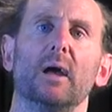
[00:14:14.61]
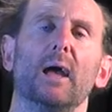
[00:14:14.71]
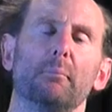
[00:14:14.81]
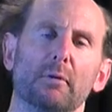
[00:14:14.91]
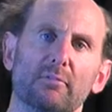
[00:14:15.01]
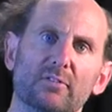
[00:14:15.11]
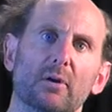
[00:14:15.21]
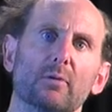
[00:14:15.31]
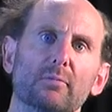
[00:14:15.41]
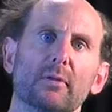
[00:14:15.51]
and we've
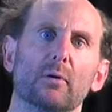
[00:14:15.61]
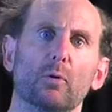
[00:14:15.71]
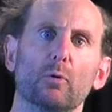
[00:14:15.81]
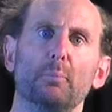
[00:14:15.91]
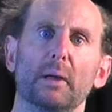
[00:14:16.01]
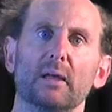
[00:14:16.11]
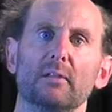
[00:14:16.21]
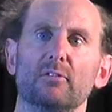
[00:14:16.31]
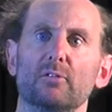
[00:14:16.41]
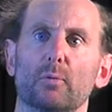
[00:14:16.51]
solved the all
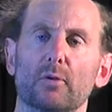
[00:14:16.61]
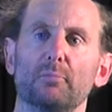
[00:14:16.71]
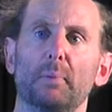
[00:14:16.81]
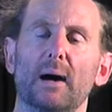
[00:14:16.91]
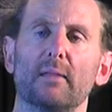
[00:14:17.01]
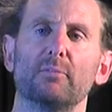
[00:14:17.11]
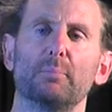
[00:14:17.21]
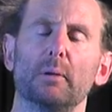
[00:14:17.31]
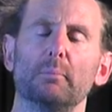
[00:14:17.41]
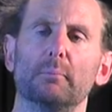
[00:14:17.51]
pairs shortest paths
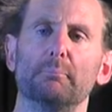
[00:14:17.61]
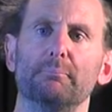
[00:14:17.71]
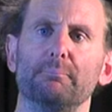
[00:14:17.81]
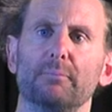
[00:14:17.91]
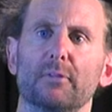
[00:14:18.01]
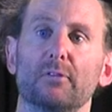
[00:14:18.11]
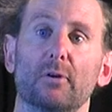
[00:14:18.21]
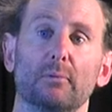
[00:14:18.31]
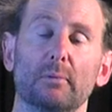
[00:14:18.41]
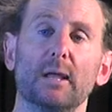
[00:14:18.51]
problem.
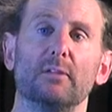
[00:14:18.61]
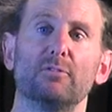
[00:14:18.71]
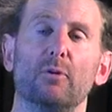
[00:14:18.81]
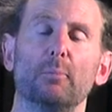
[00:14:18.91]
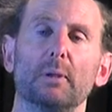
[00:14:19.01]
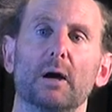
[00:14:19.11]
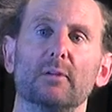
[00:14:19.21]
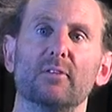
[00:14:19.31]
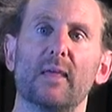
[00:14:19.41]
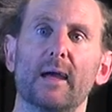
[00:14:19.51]
So let's
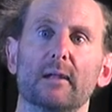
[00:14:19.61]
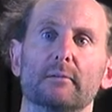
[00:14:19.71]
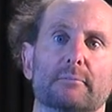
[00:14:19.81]
formalize that.